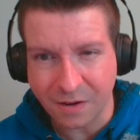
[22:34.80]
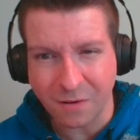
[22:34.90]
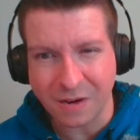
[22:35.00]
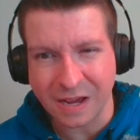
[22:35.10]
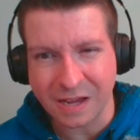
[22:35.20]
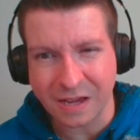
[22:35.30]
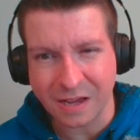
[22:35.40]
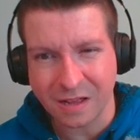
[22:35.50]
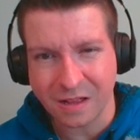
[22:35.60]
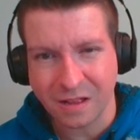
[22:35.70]
No, not
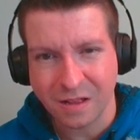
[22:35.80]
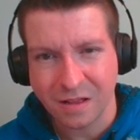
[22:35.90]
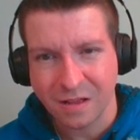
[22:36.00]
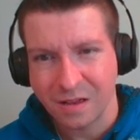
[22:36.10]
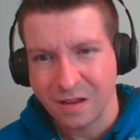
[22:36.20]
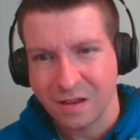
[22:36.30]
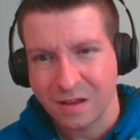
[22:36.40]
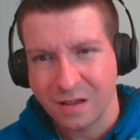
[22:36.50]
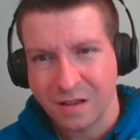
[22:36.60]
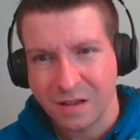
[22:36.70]
yet.
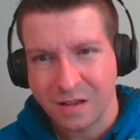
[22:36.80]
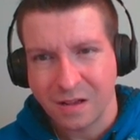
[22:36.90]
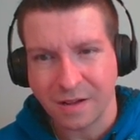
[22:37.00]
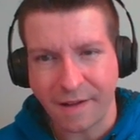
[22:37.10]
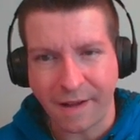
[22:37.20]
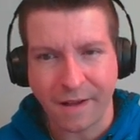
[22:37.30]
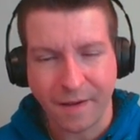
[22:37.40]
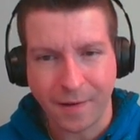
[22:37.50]
Huh.